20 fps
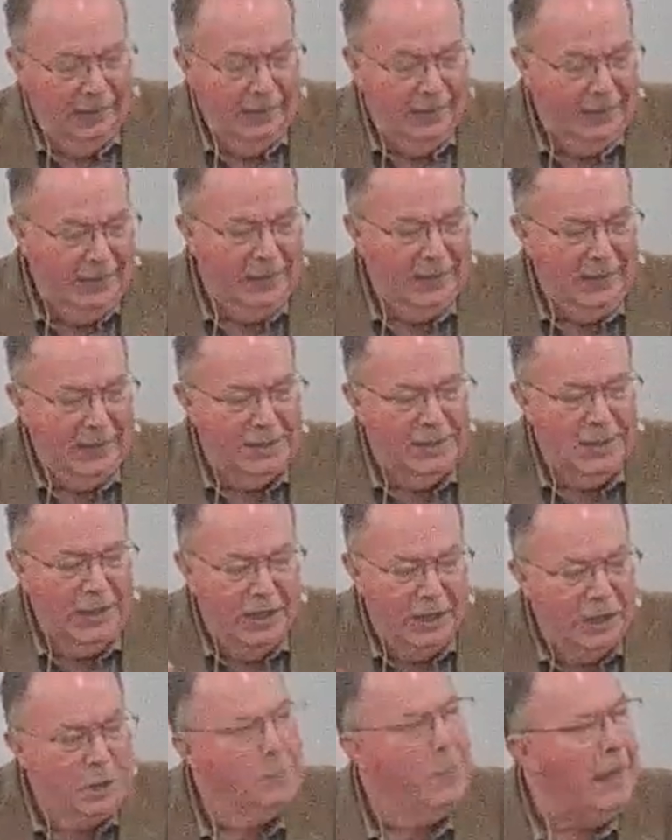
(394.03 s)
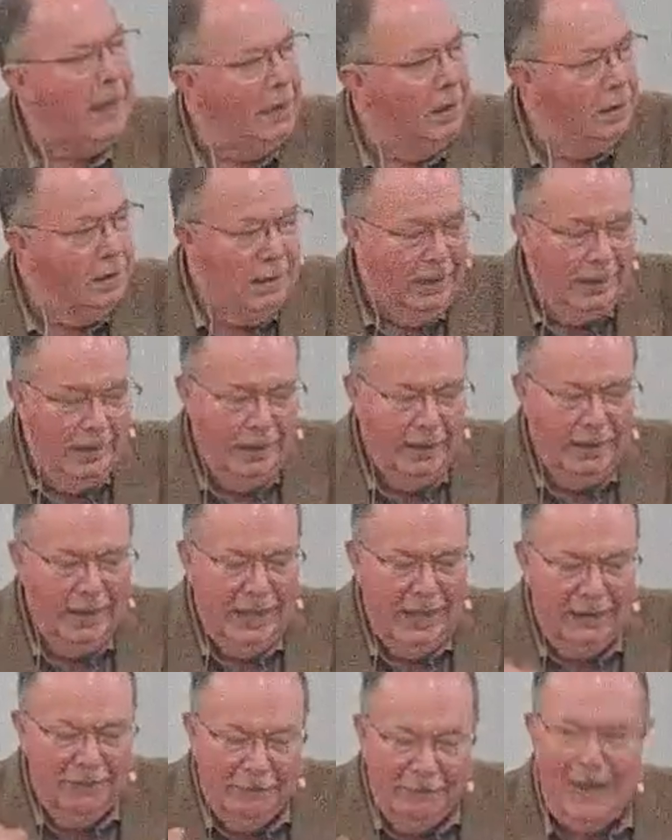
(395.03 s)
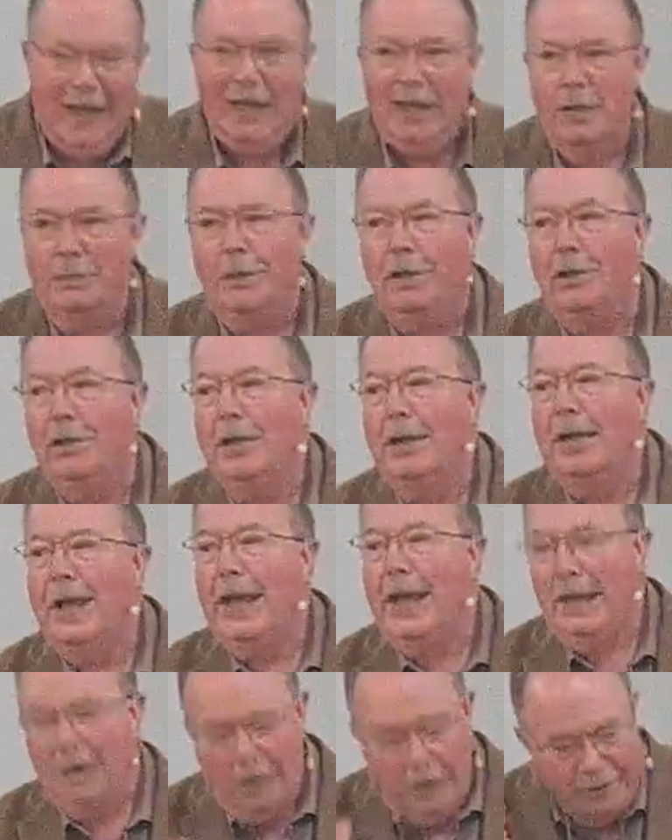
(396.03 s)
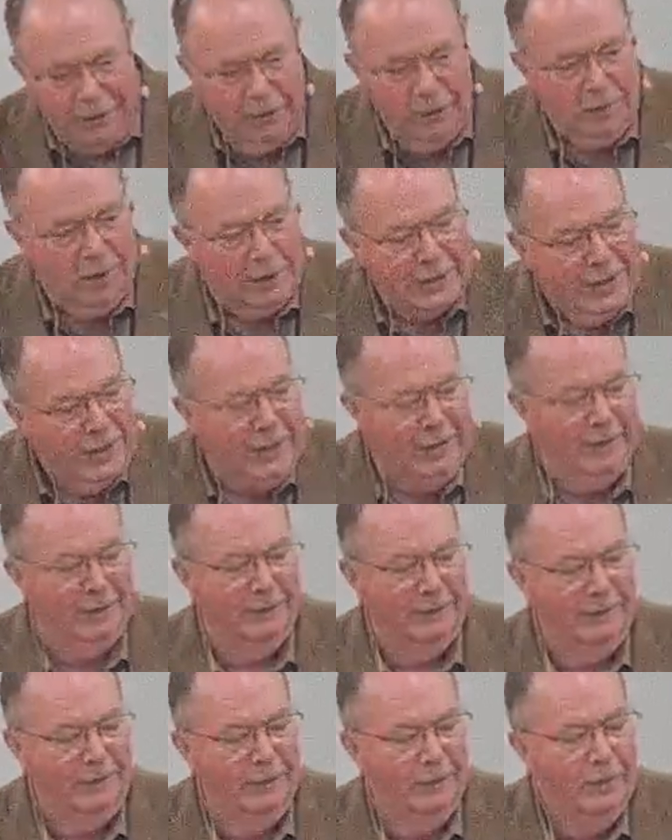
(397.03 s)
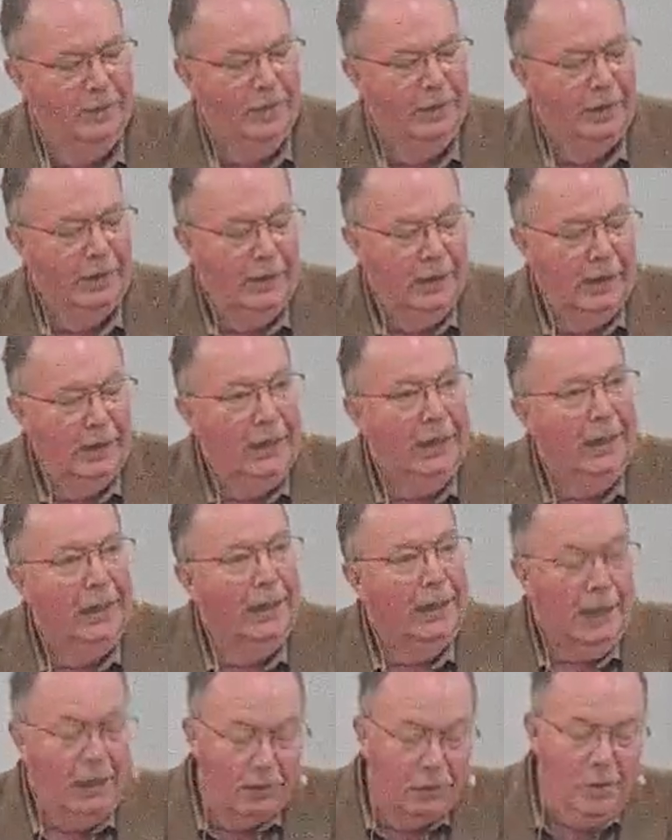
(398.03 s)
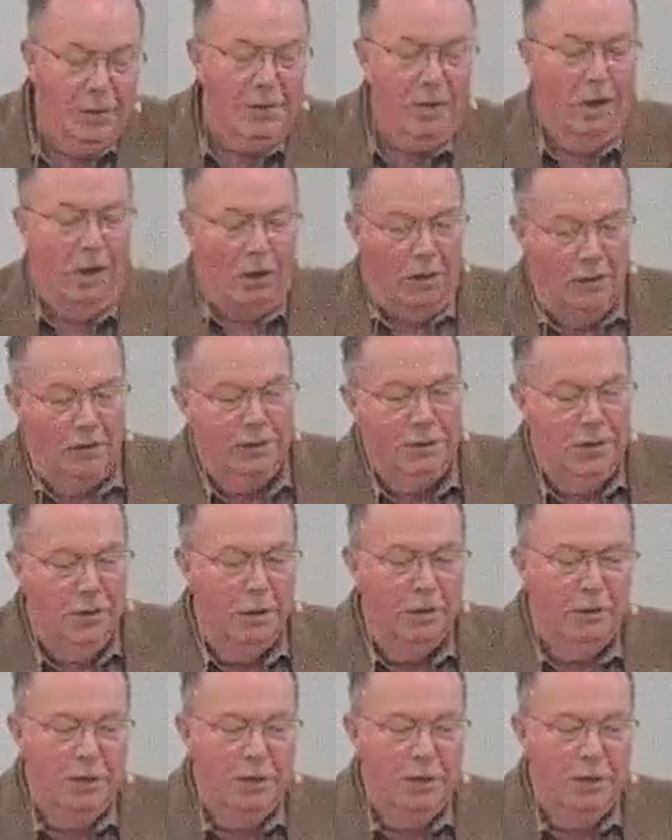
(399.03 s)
It is inspired infallible, and authoritative, and with all due